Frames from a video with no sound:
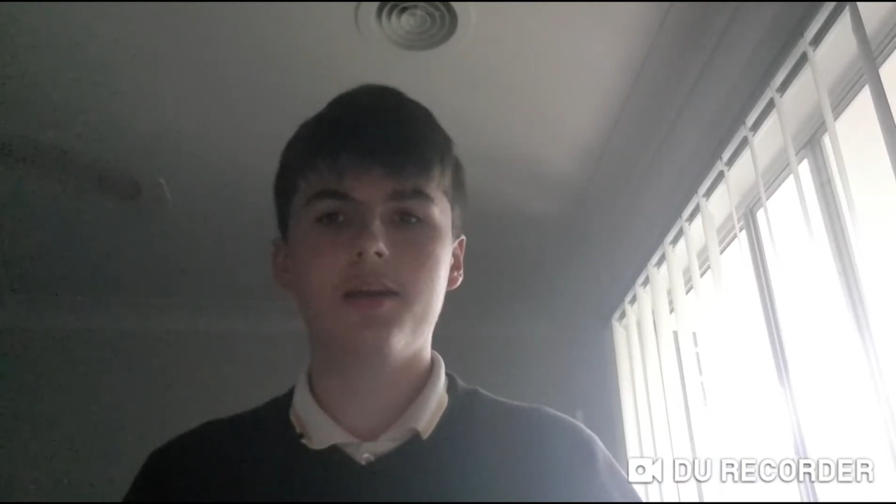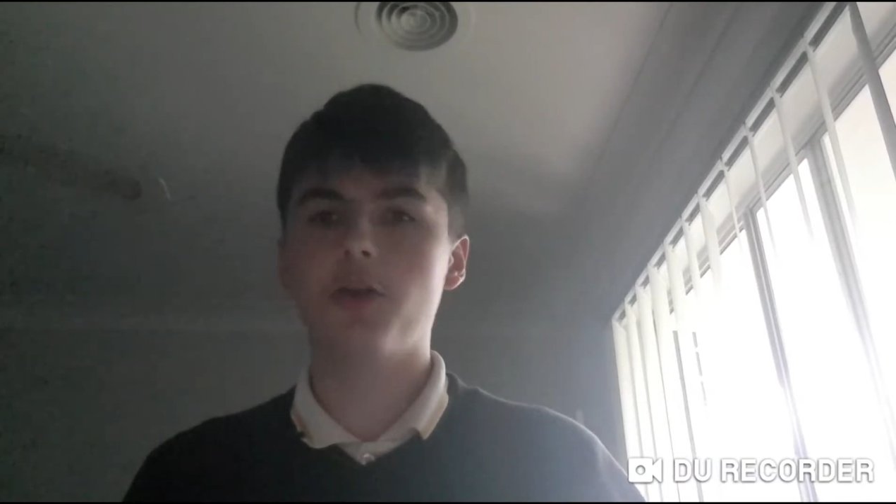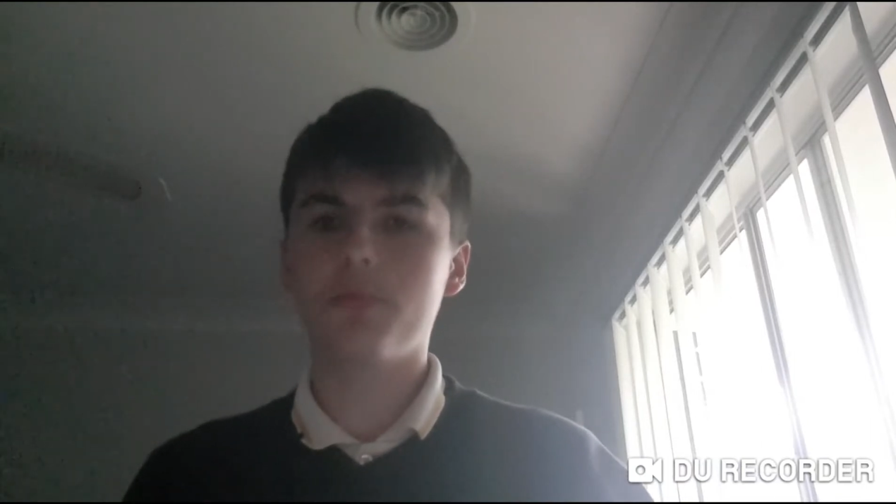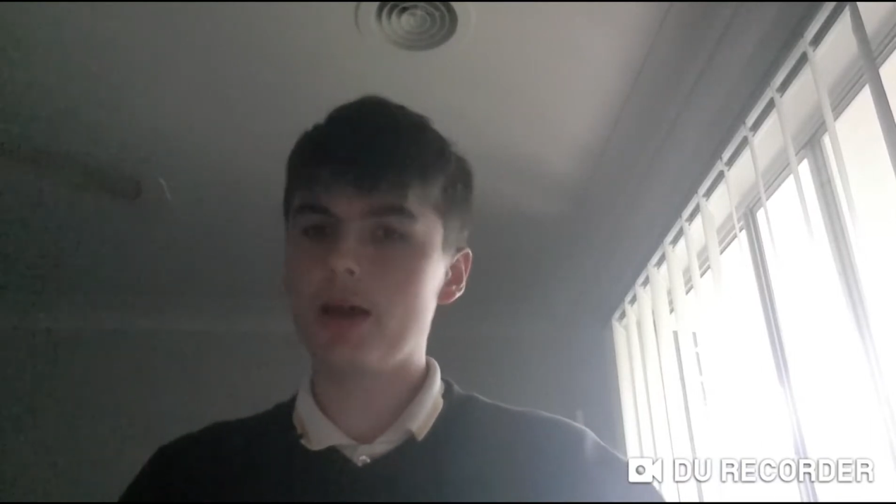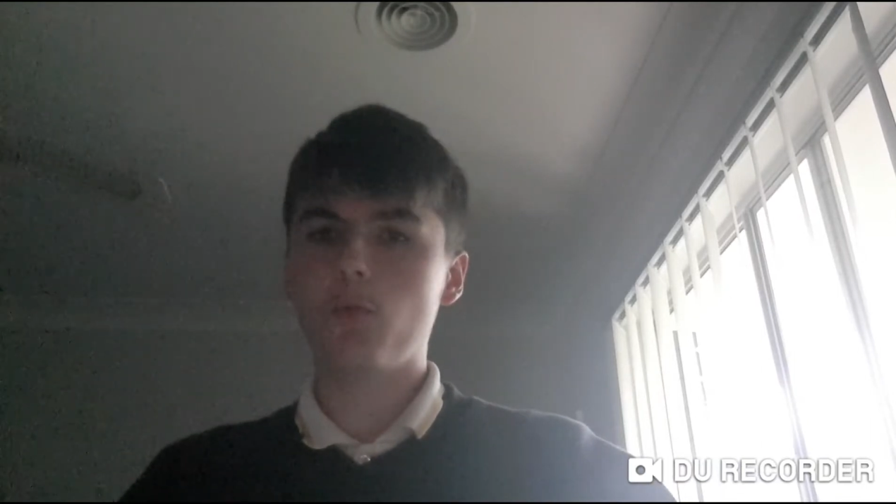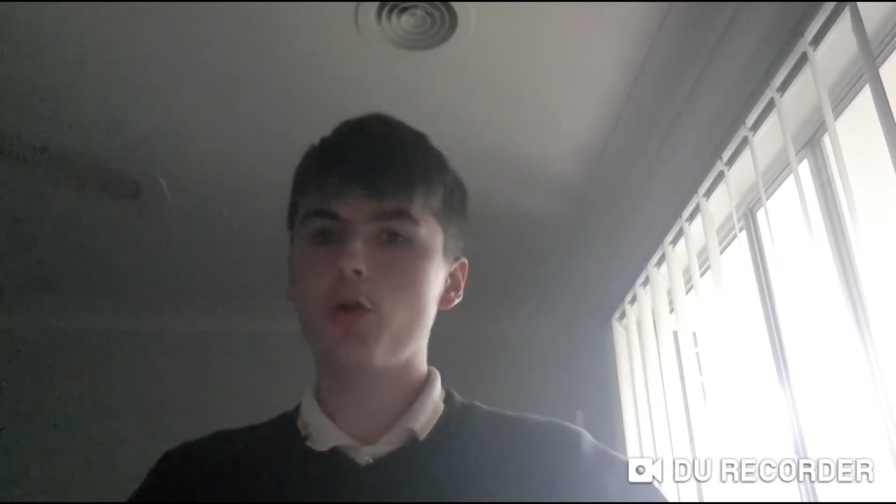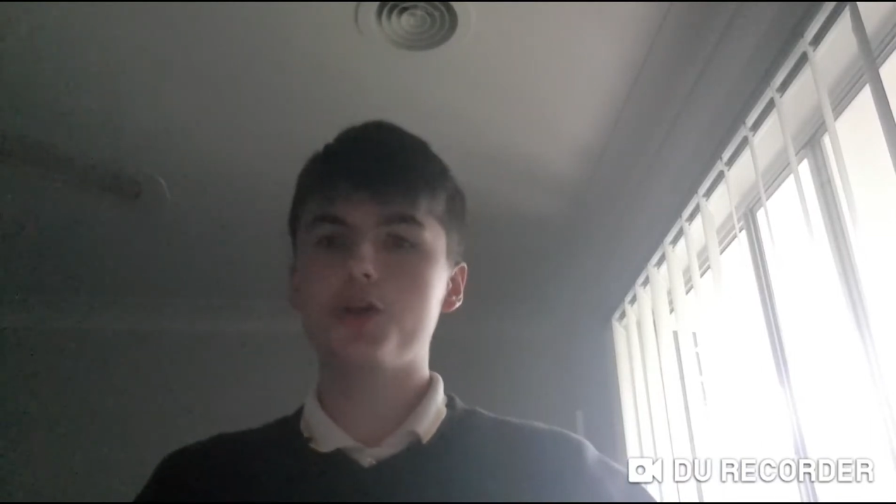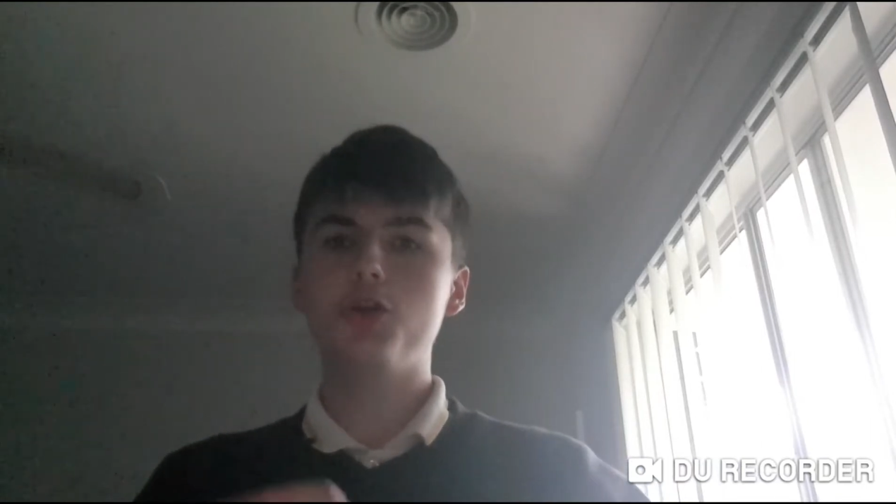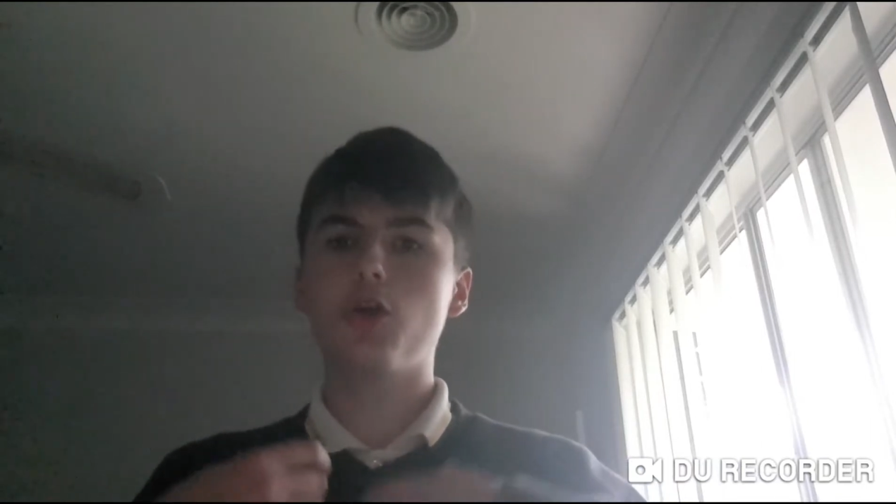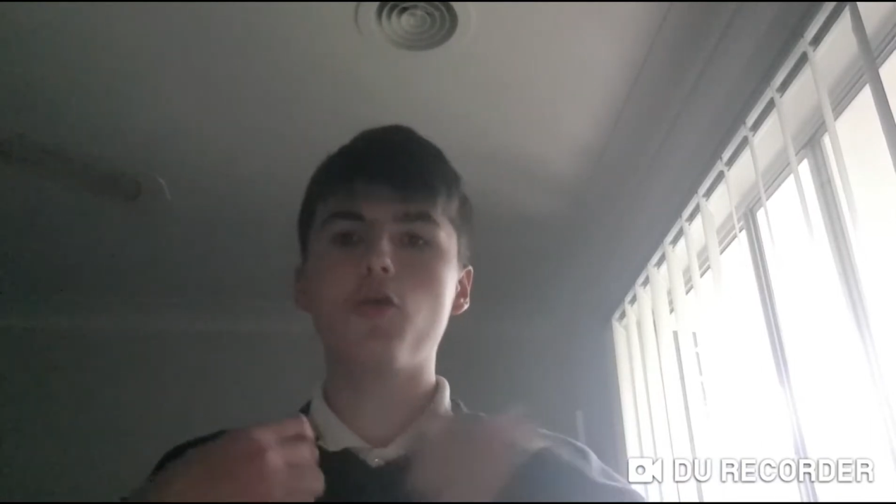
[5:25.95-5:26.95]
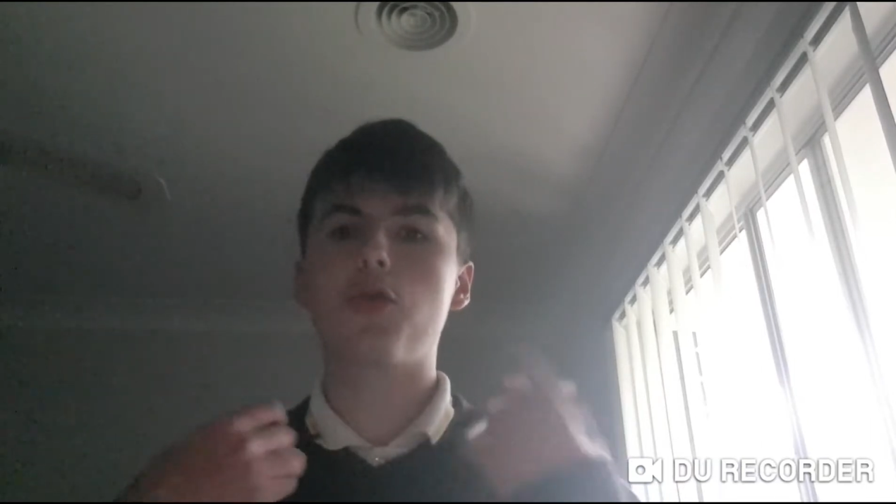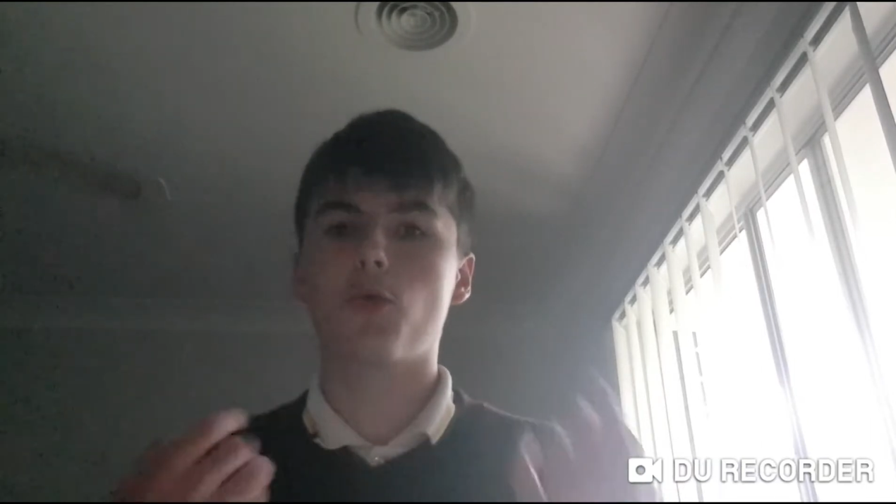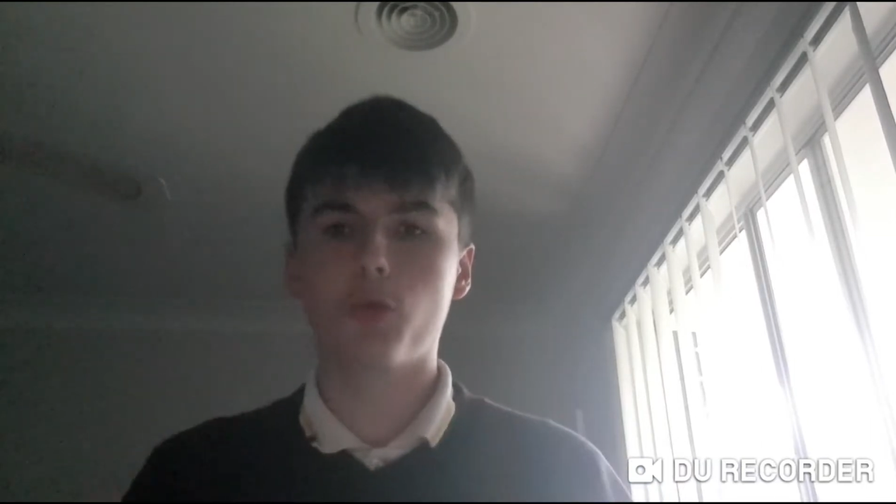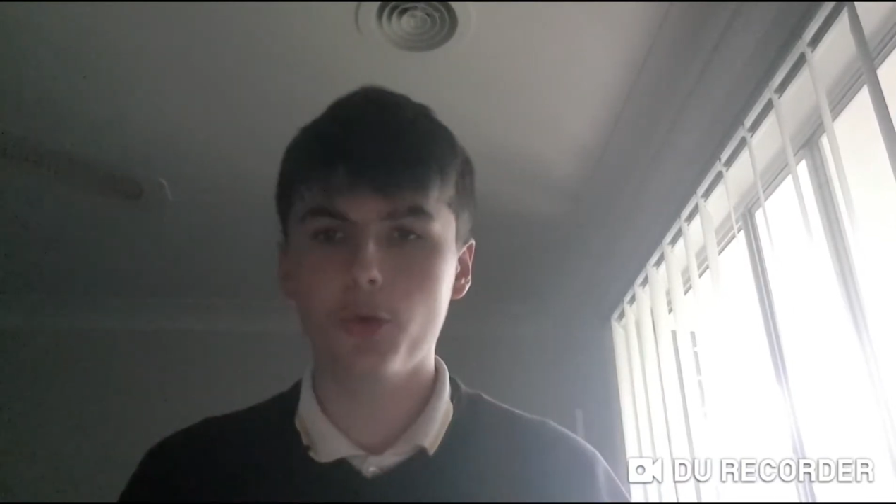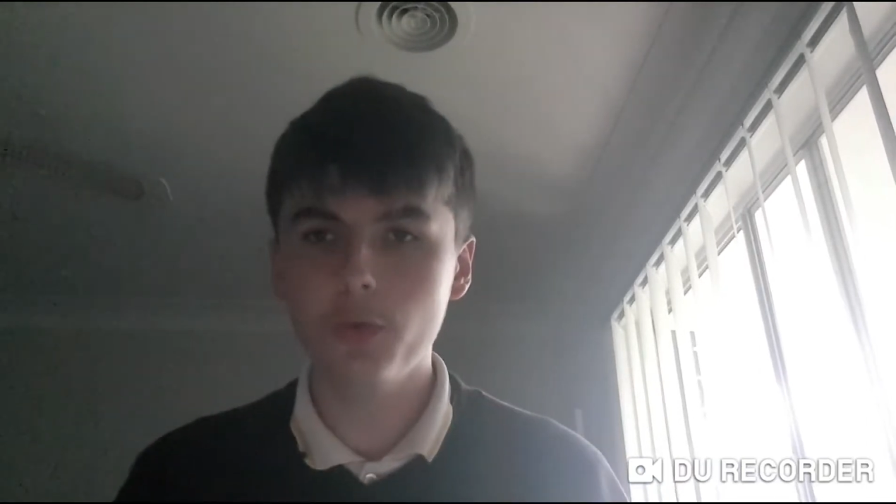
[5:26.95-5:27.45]
not about what you go
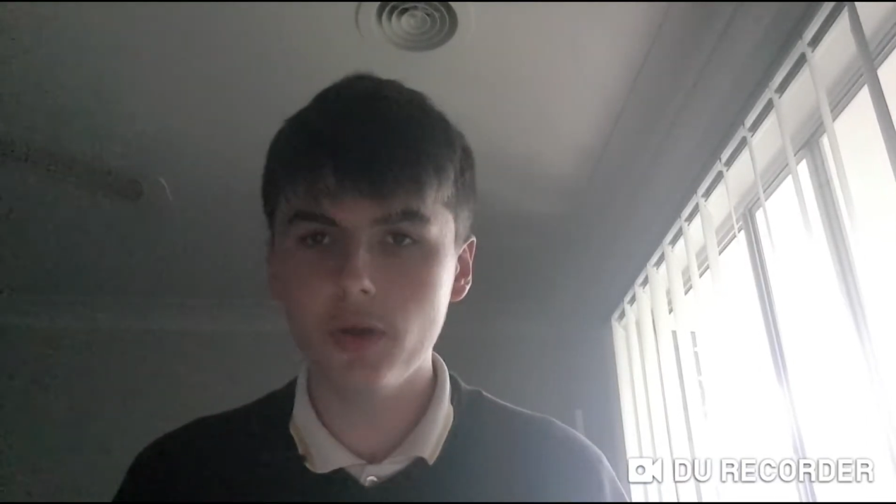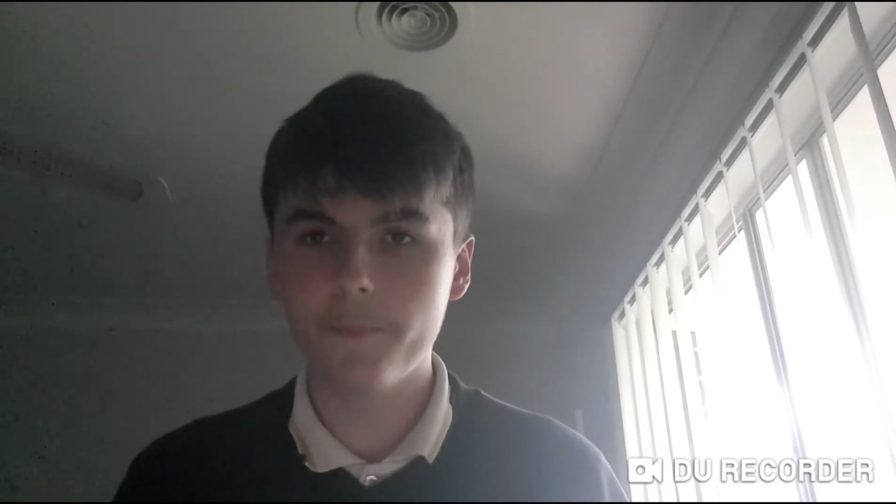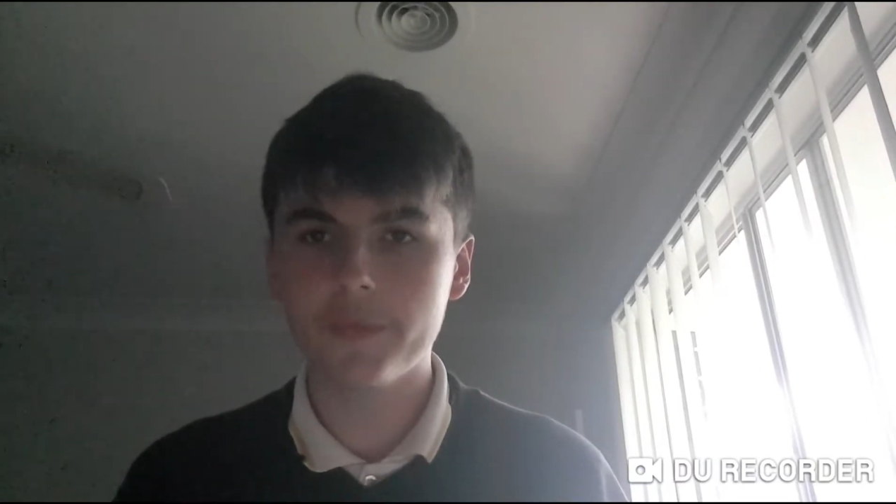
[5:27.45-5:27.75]
through.